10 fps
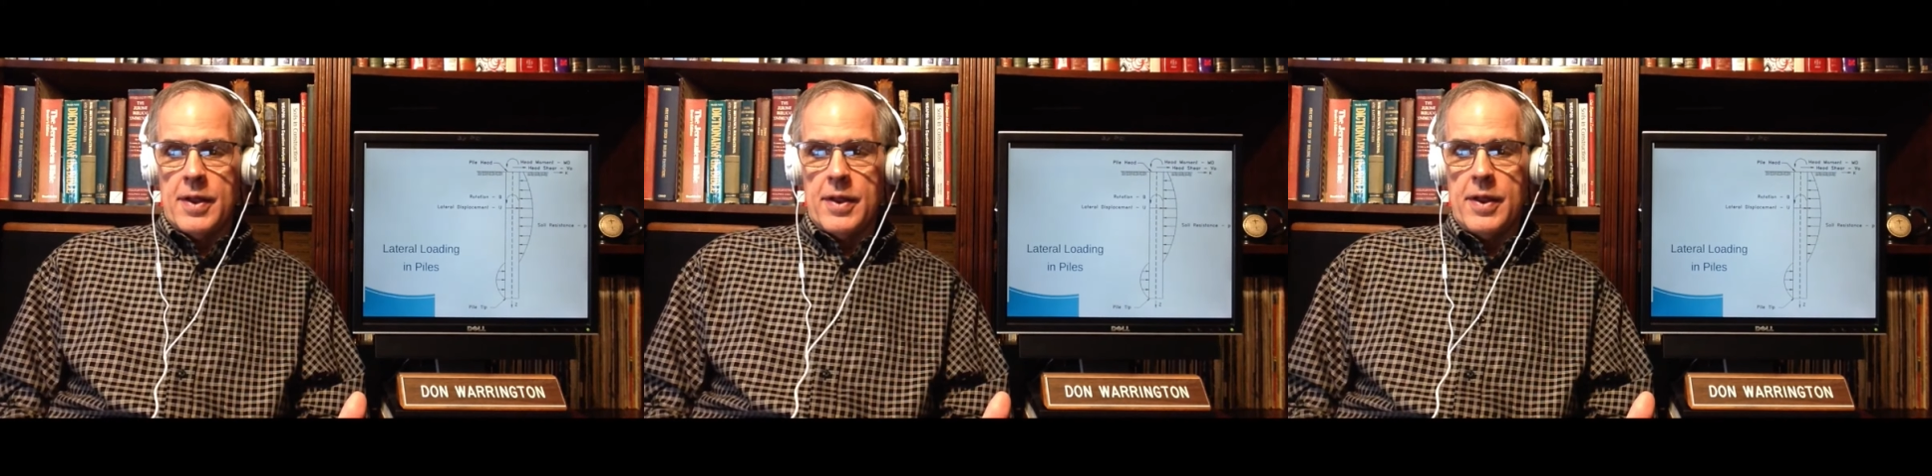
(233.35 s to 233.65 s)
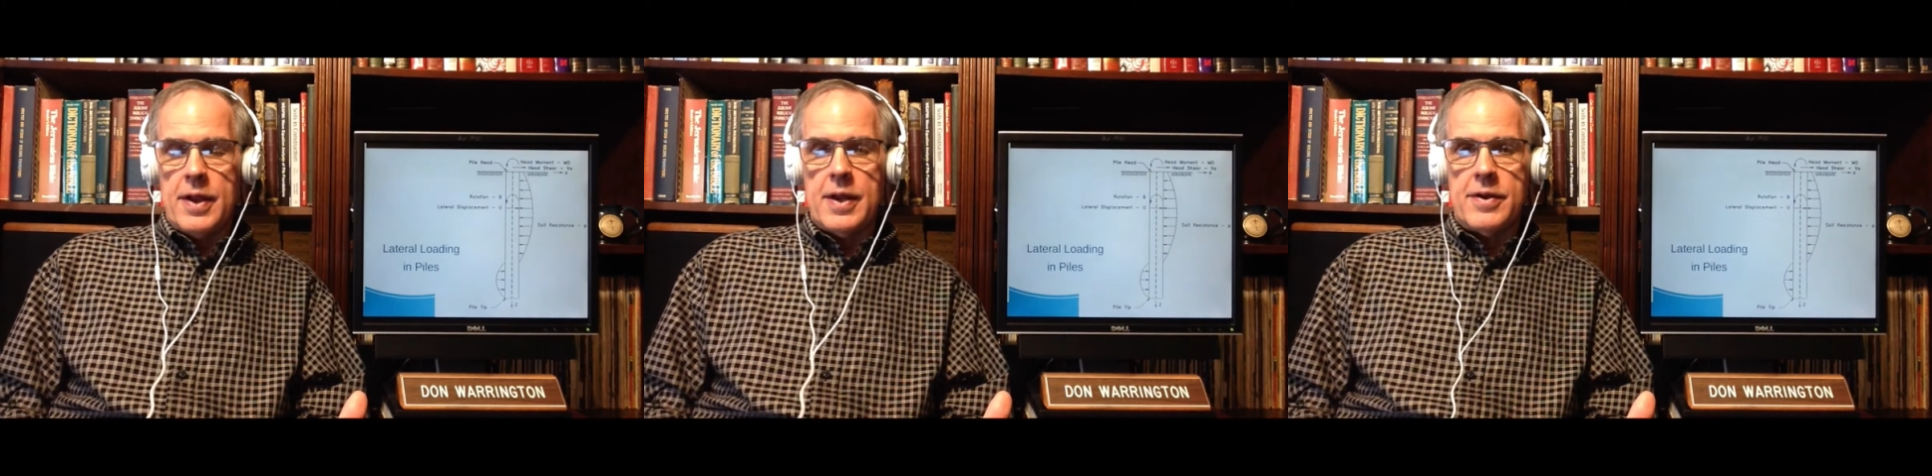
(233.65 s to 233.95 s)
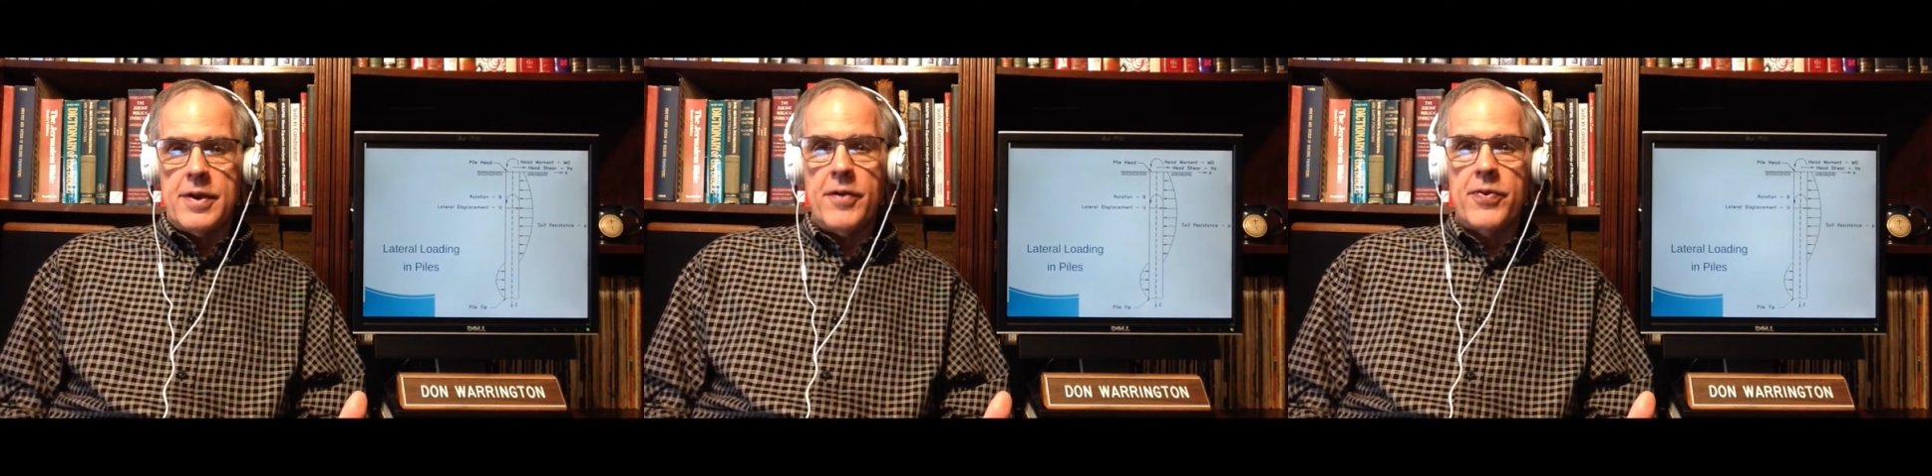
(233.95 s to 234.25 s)
The
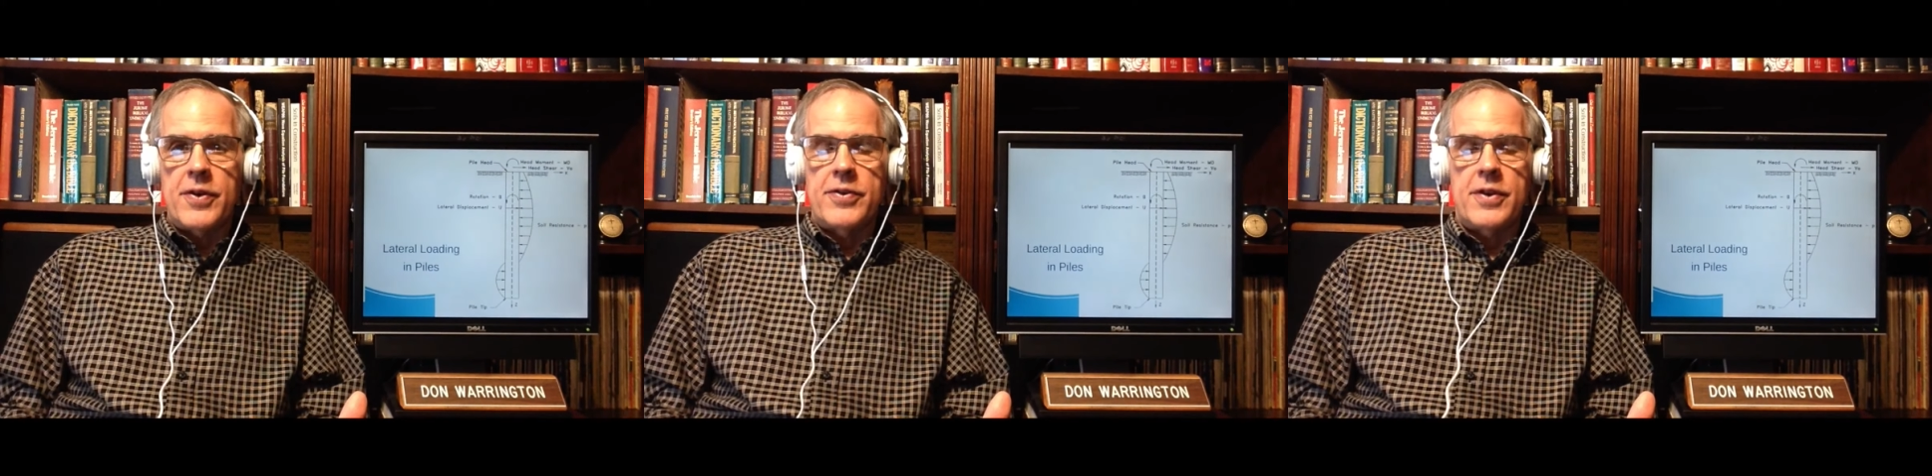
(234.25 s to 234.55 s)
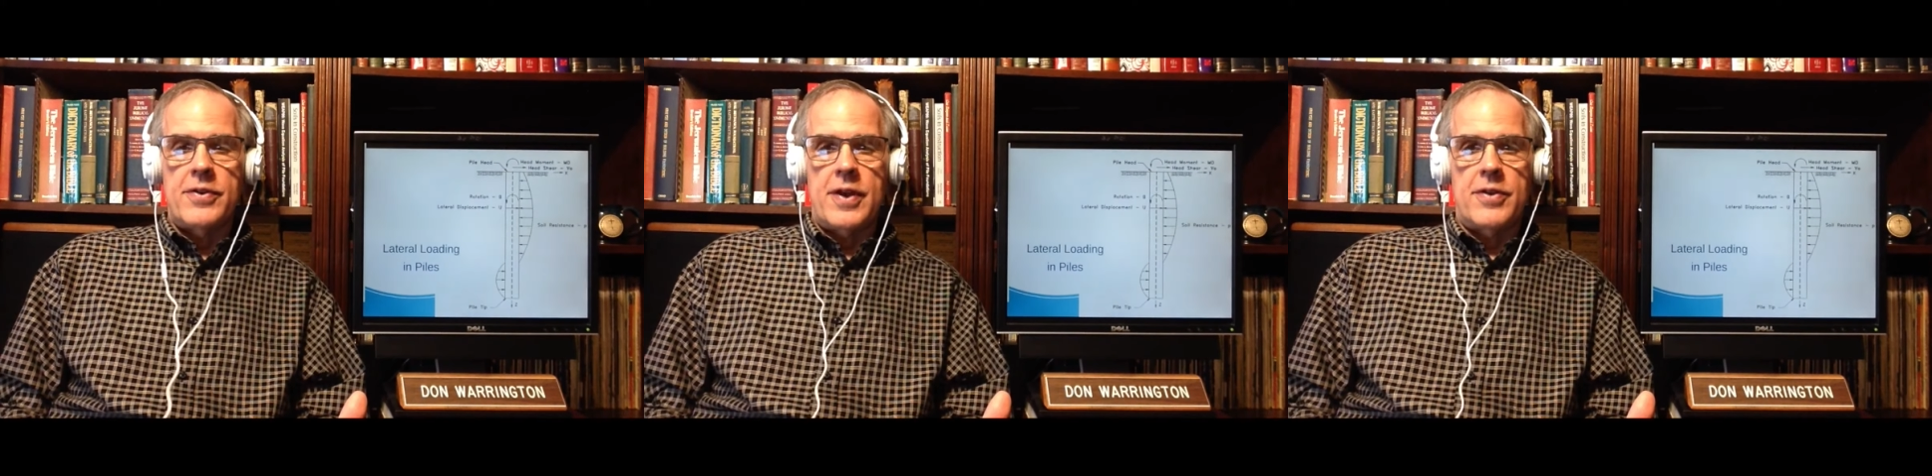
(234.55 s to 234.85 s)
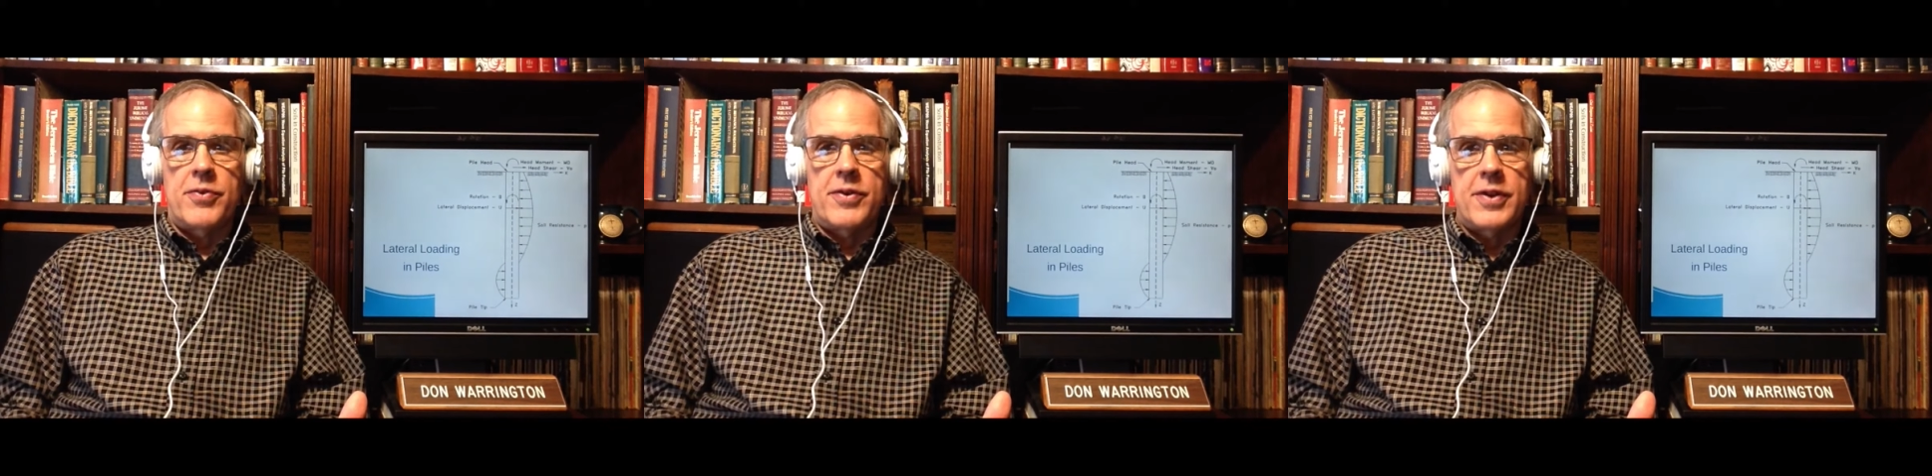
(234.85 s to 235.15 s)
difference is,
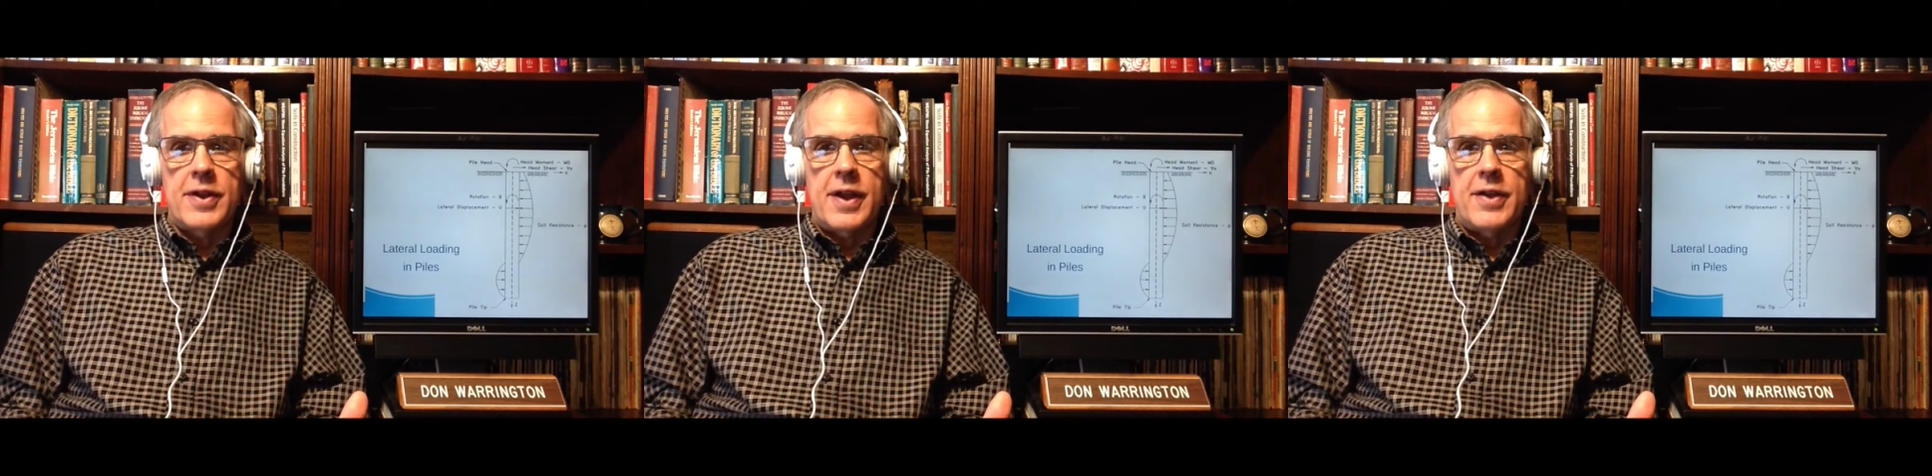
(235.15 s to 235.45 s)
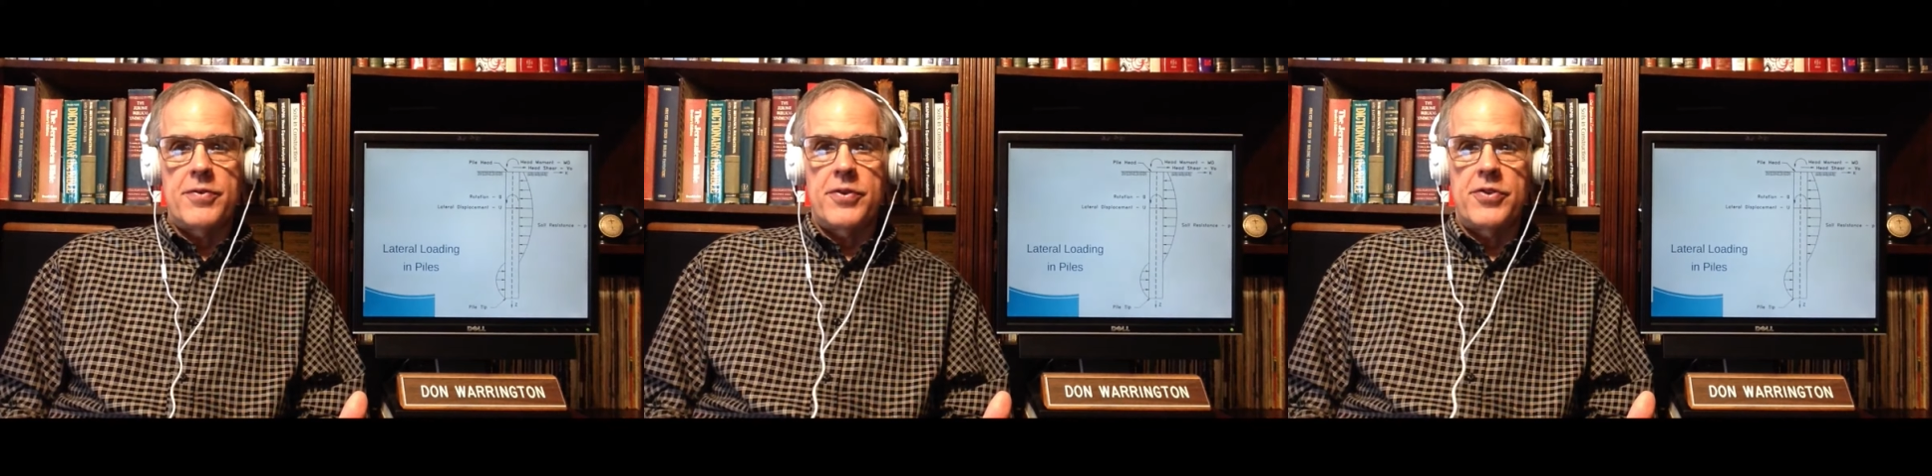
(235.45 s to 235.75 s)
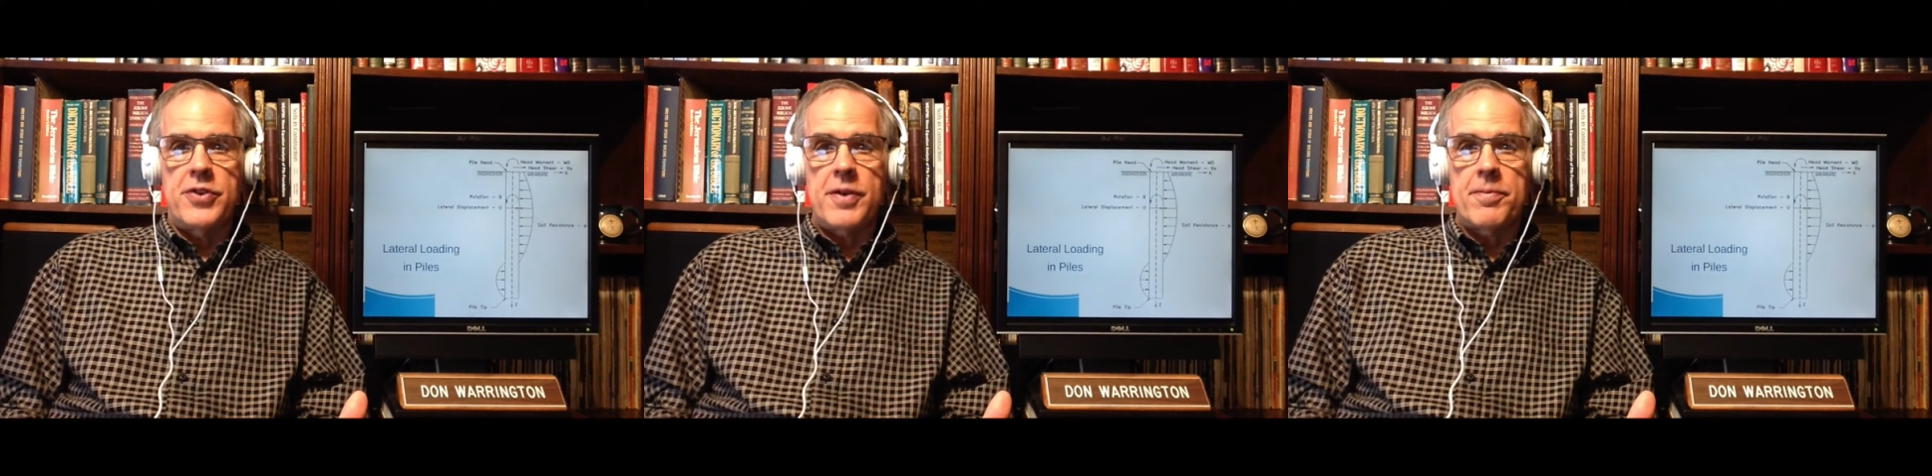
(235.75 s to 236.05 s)
as was the case with
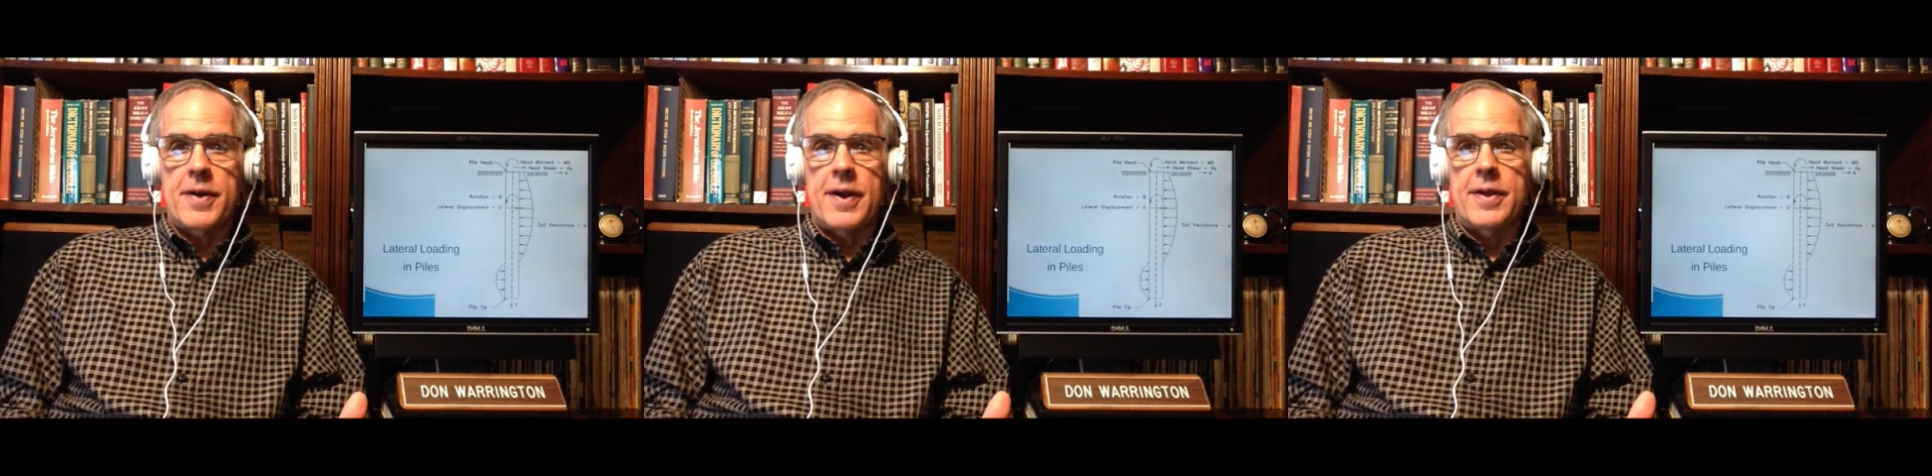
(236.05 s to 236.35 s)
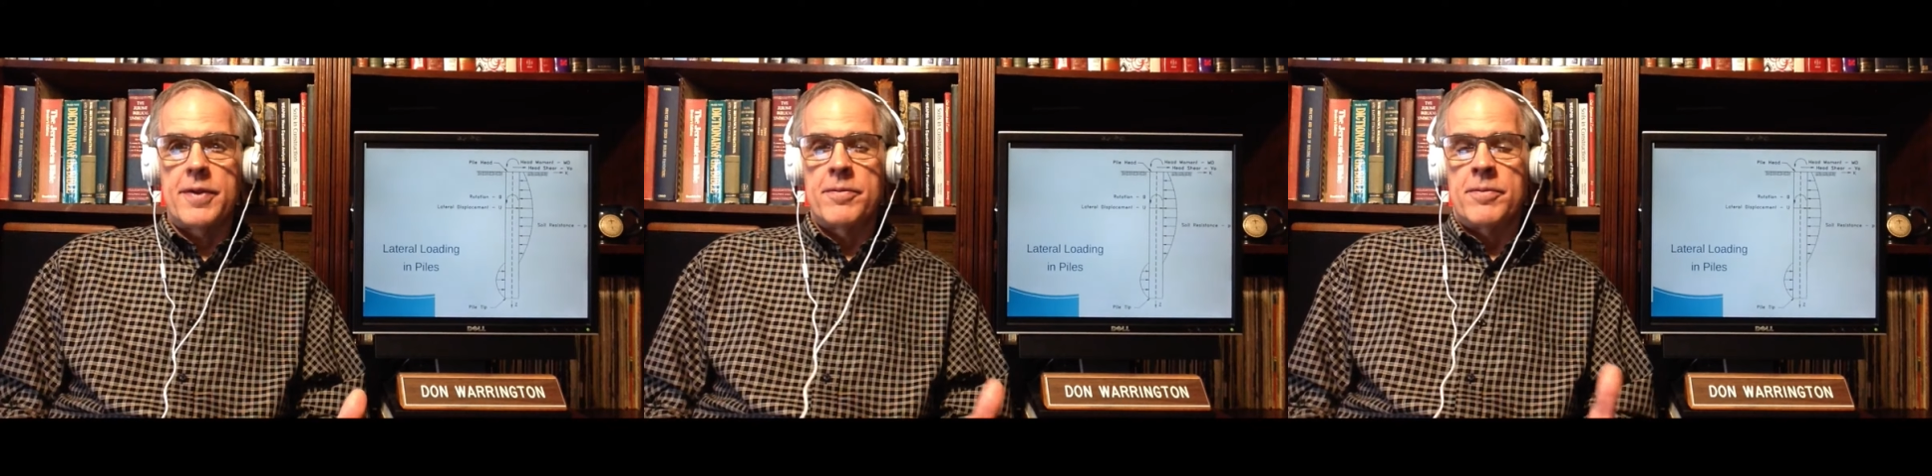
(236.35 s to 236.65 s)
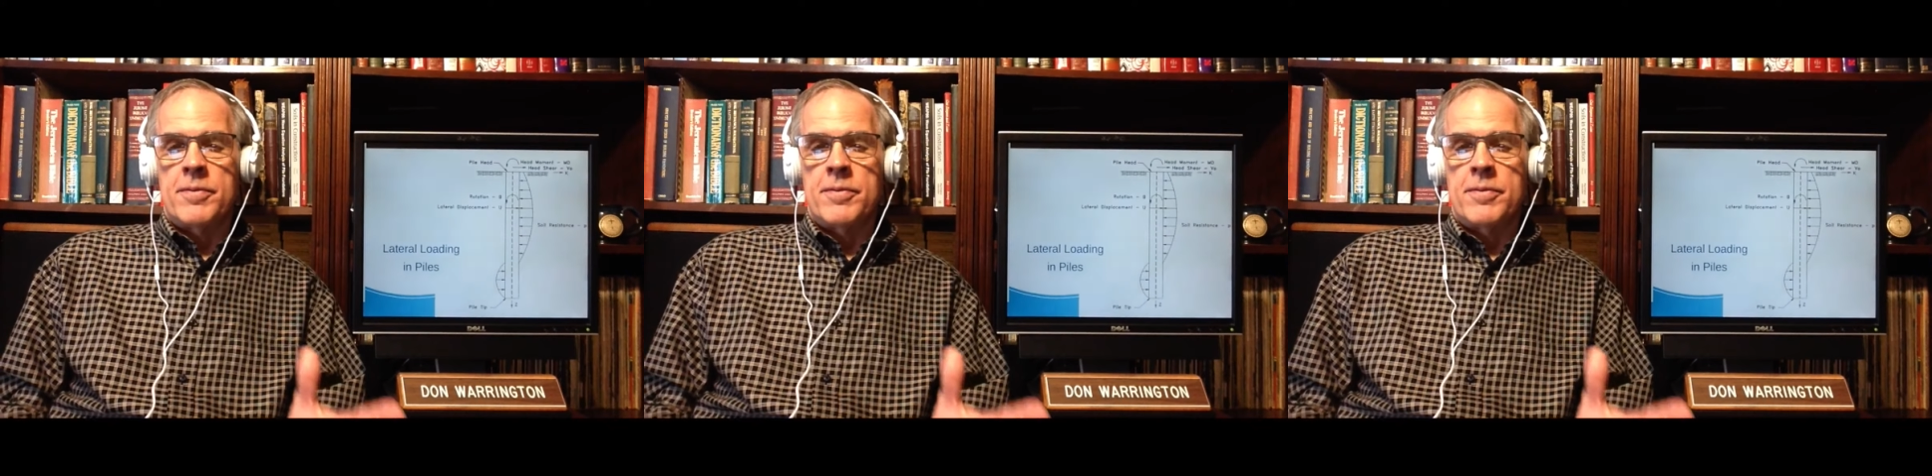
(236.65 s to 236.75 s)
sheet piling,